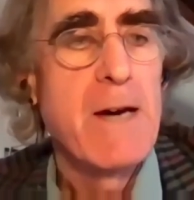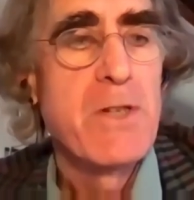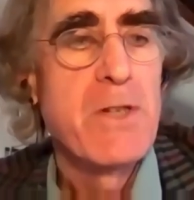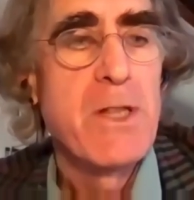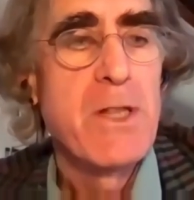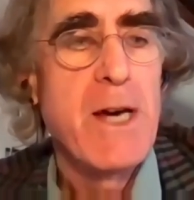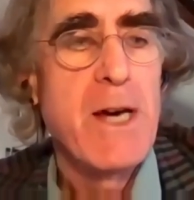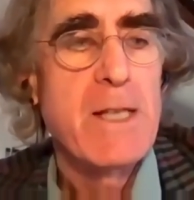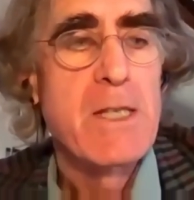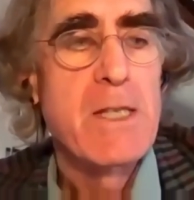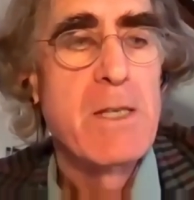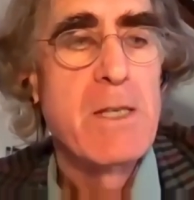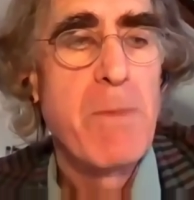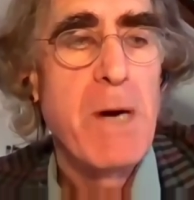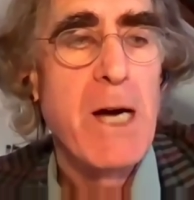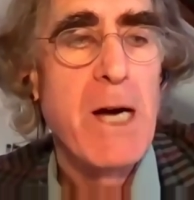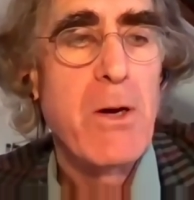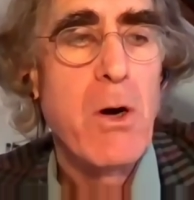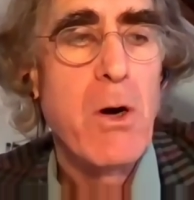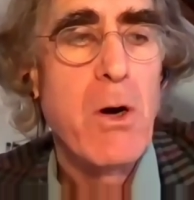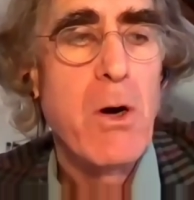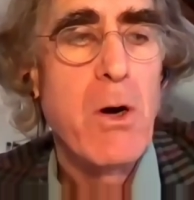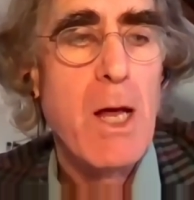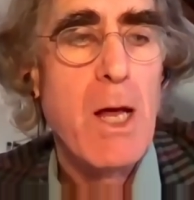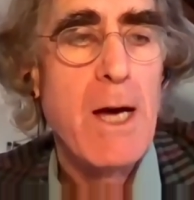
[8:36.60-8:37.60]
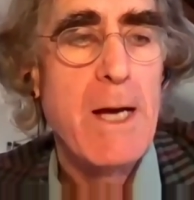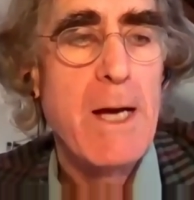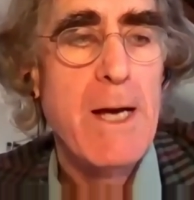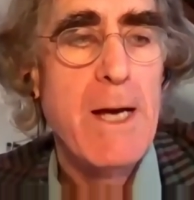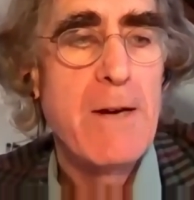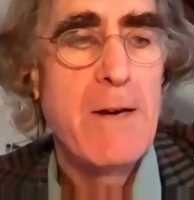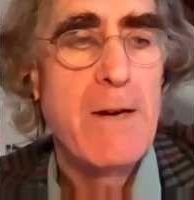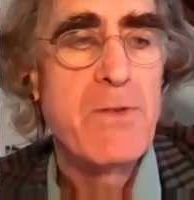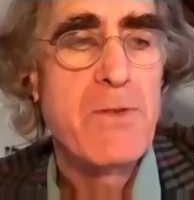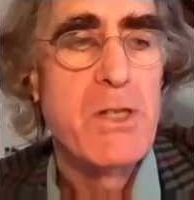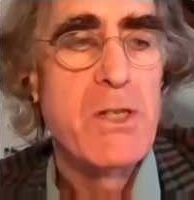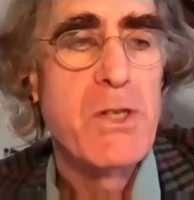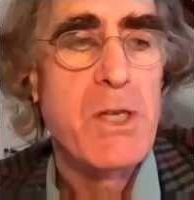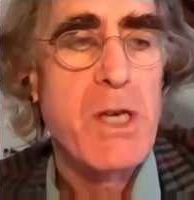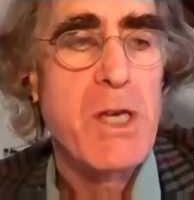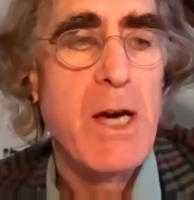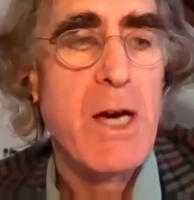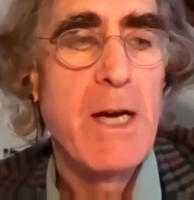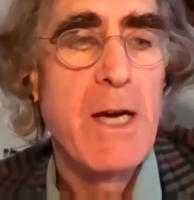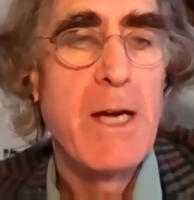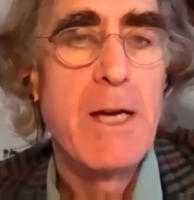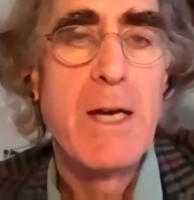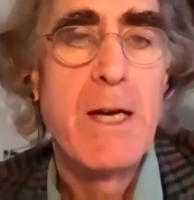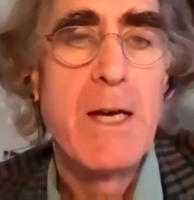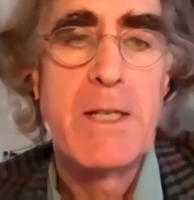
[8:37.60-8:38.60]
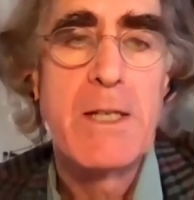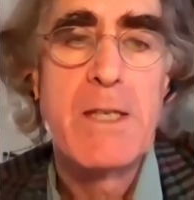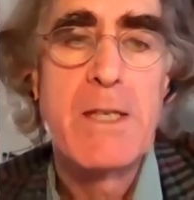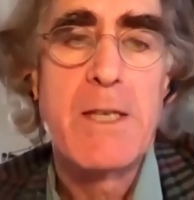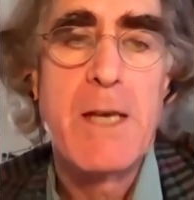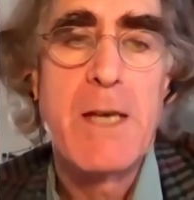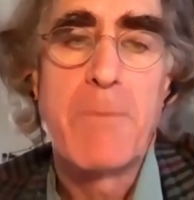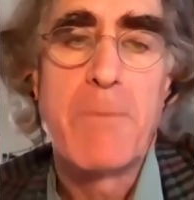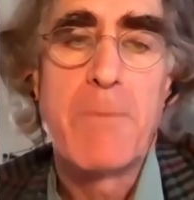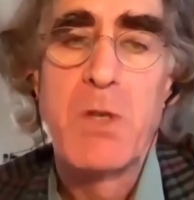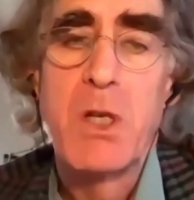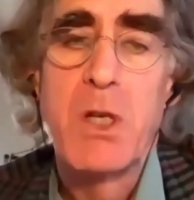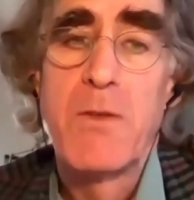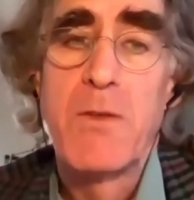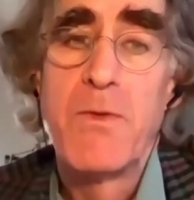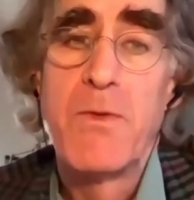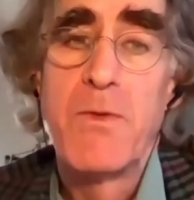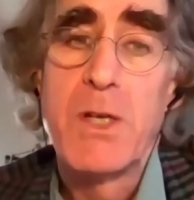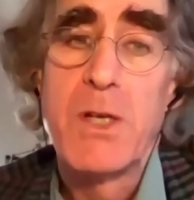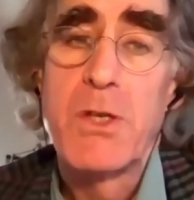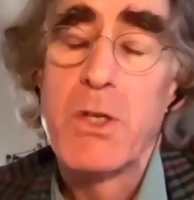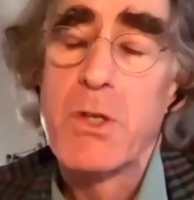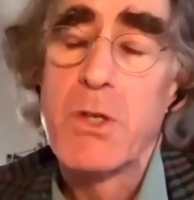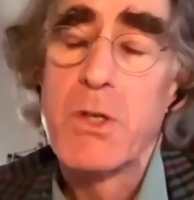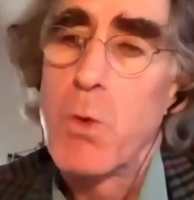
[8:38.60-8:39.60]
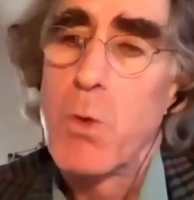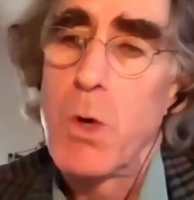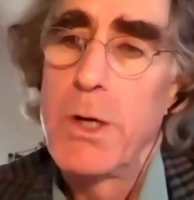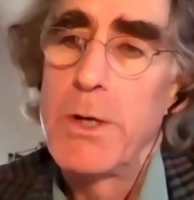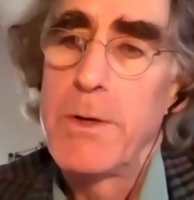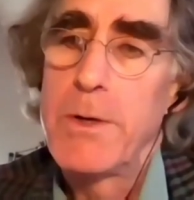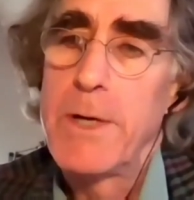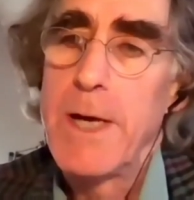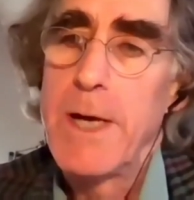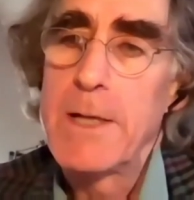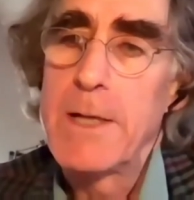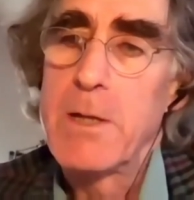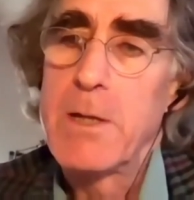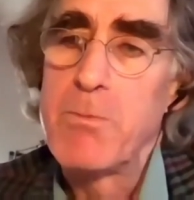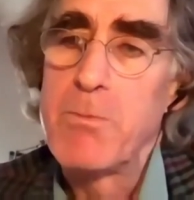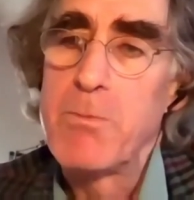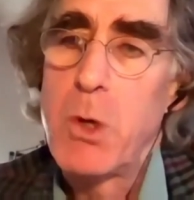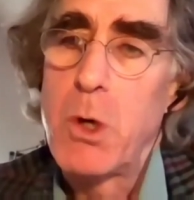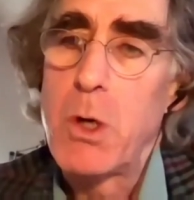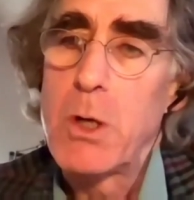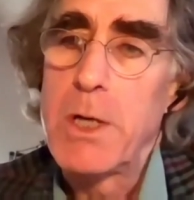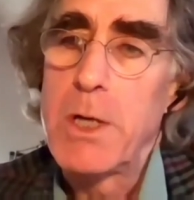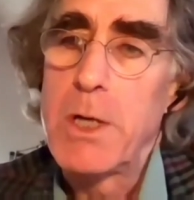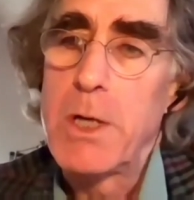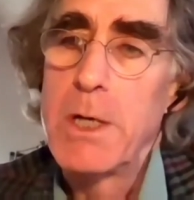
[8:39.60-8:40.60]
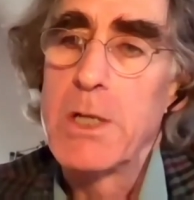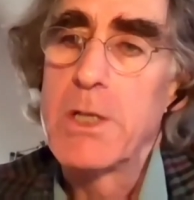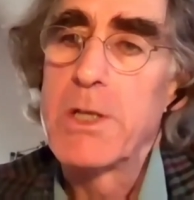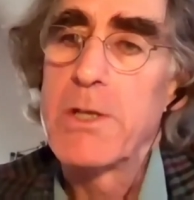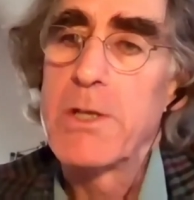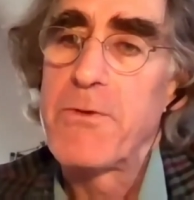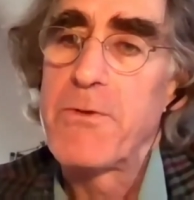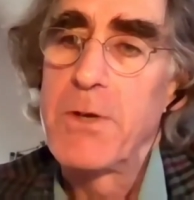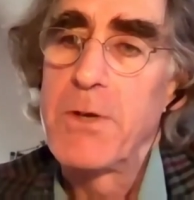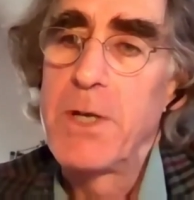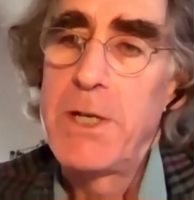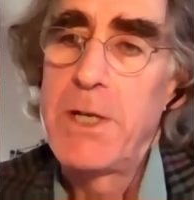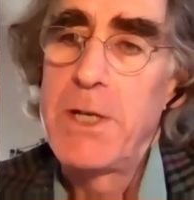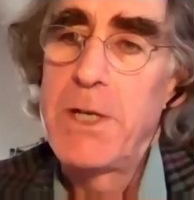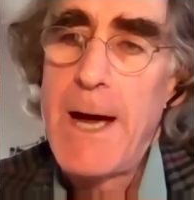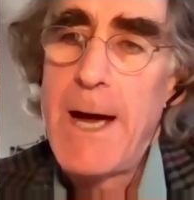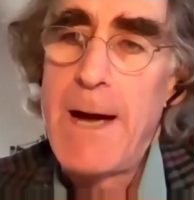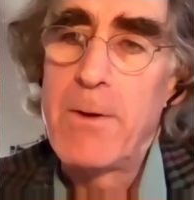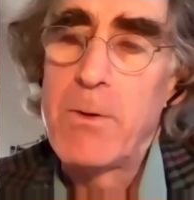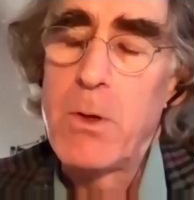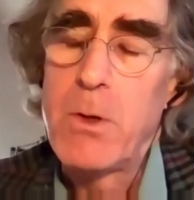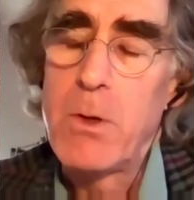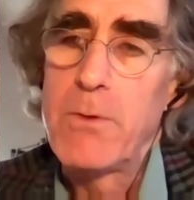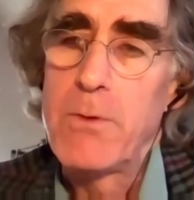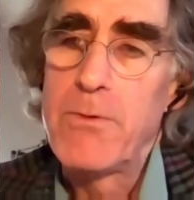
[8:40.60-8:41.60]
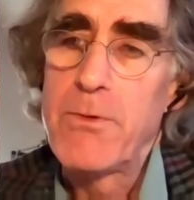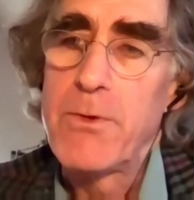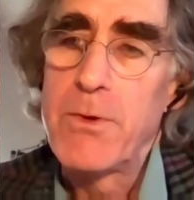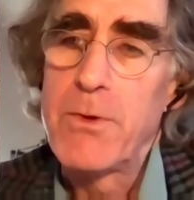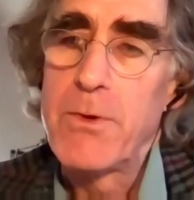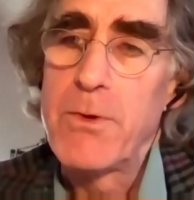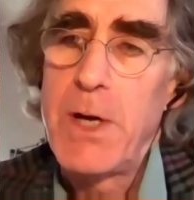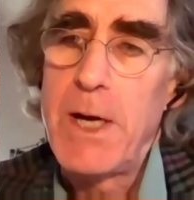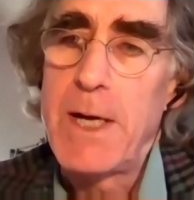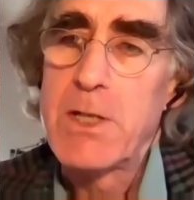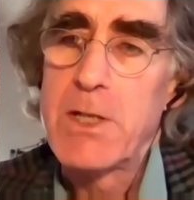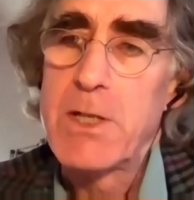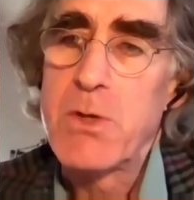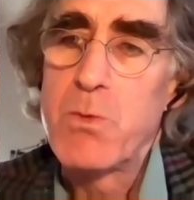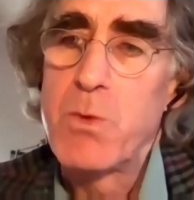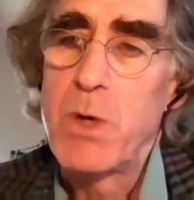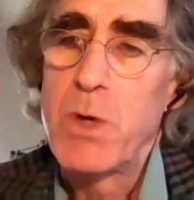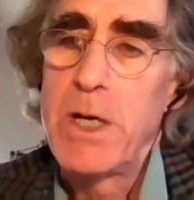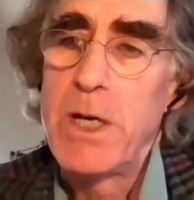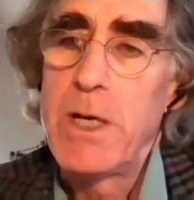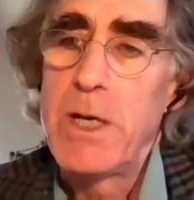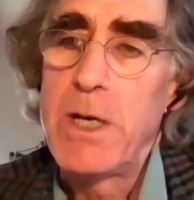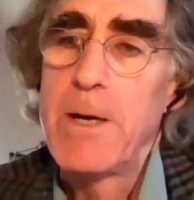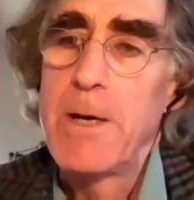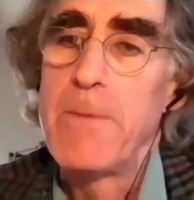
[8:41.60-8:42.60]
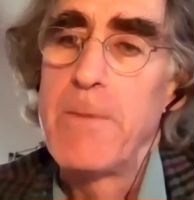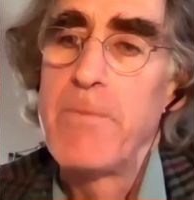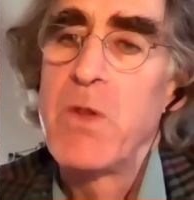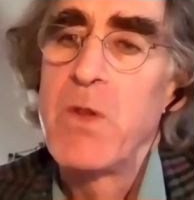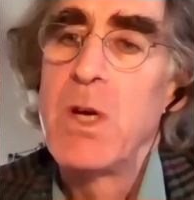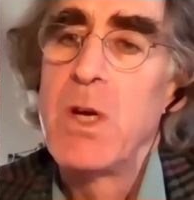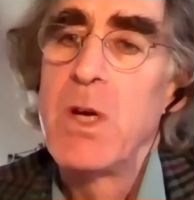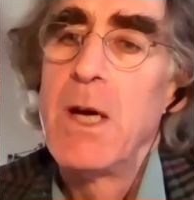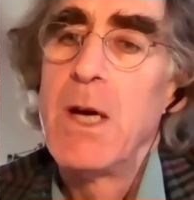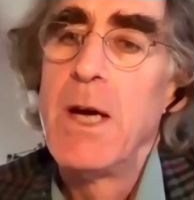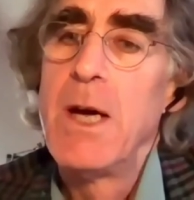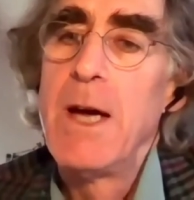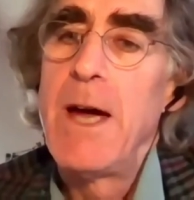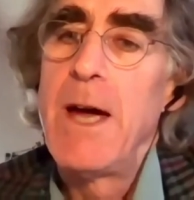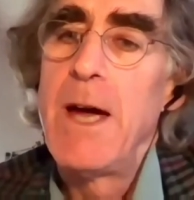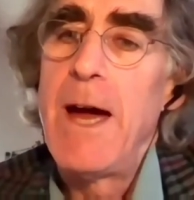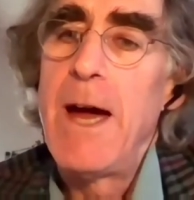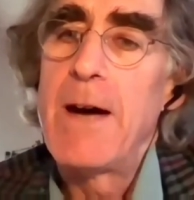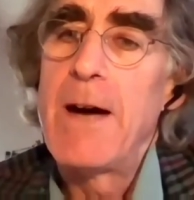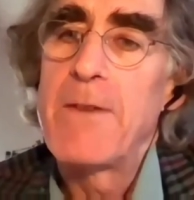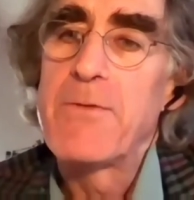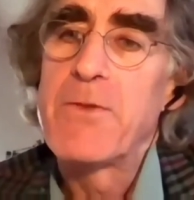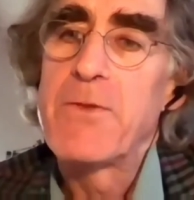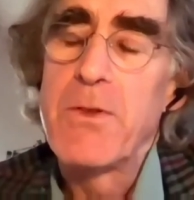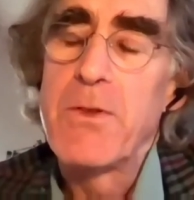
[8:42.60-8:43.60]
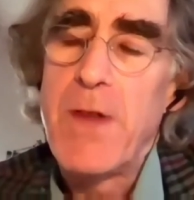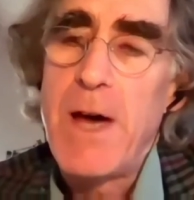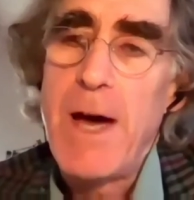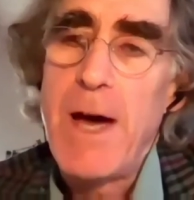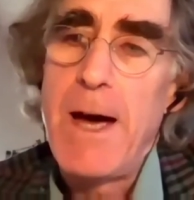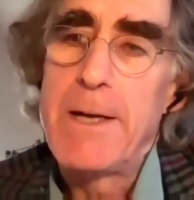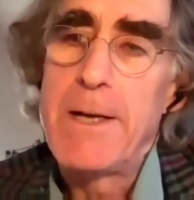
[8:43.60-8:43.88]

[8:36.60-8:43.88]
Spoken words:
Kevin, that's about all I have to say, except this is where you get the book. It's a free download for the next week. After